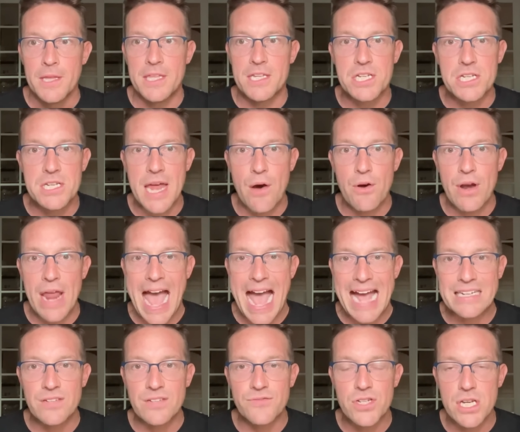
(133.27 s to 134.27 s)
This is now an
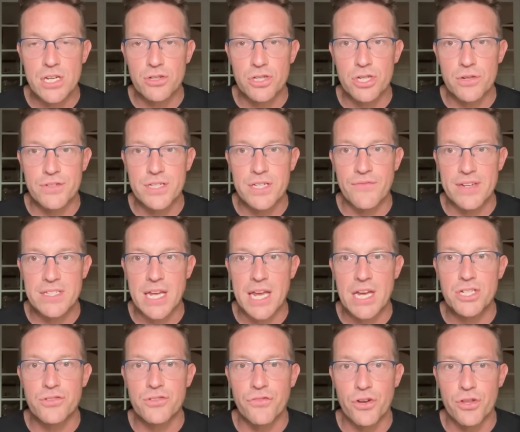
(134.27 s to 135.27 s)
active Secret Service
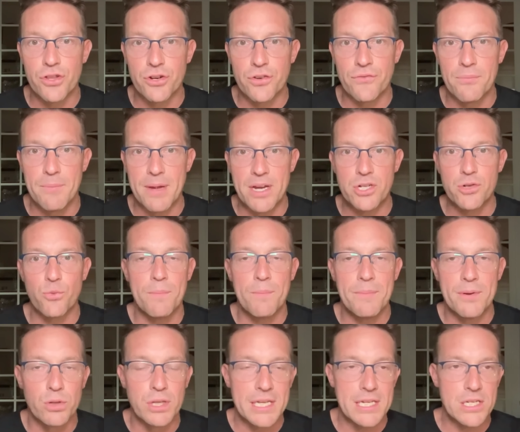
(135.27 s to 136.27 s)
investigation. Further information will
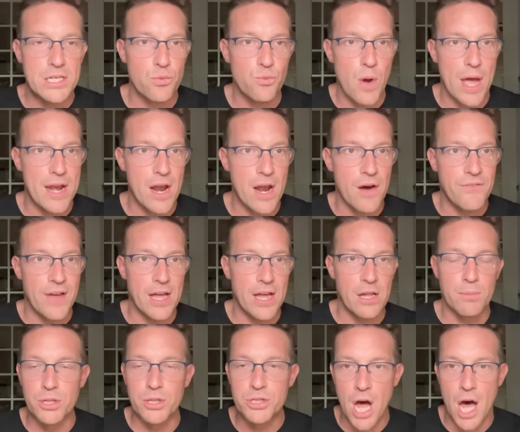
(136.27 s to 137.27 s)
be released when
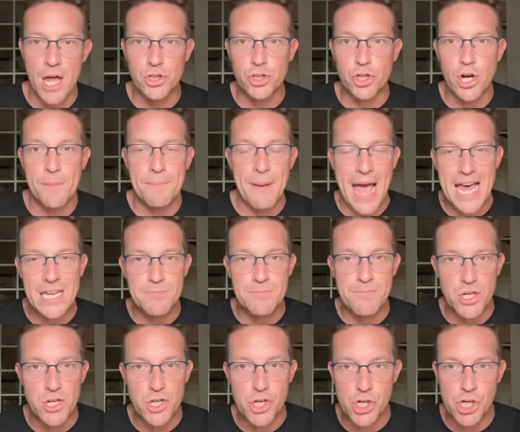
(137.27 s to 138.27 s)
available. Donald Trump has
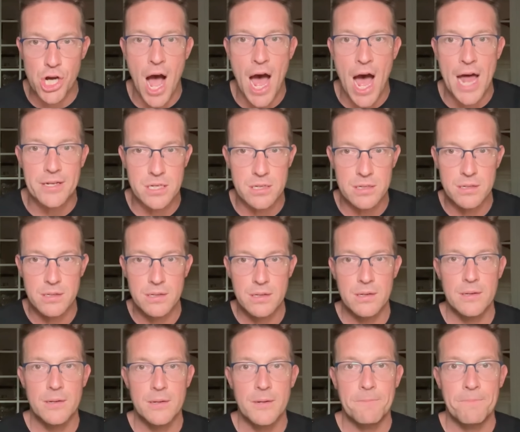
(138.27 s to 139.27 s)
been shot
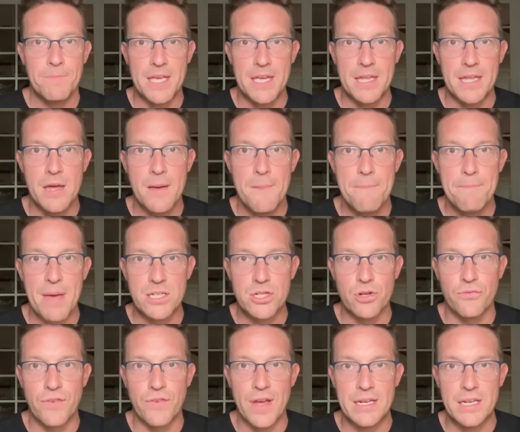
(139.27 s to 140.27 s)
in
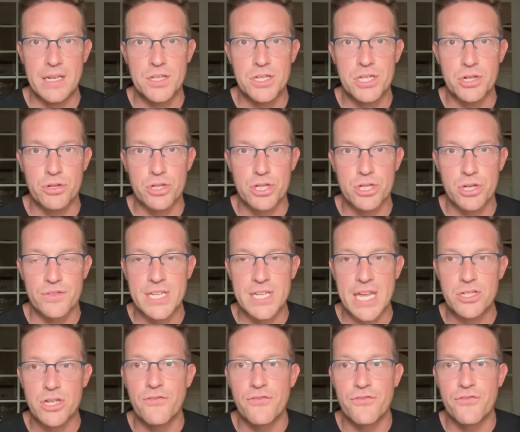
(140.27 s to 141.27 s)
Pennsylvania. The Secret Service
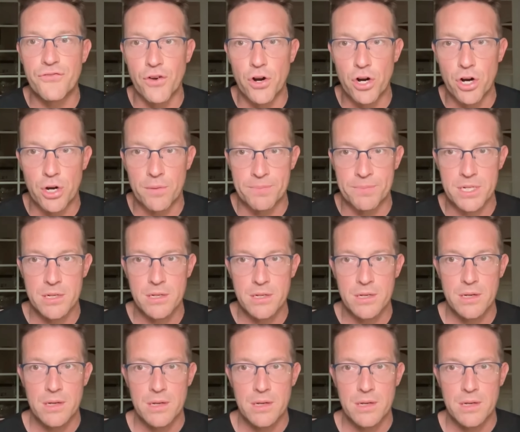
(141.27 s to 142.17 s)
has confirmed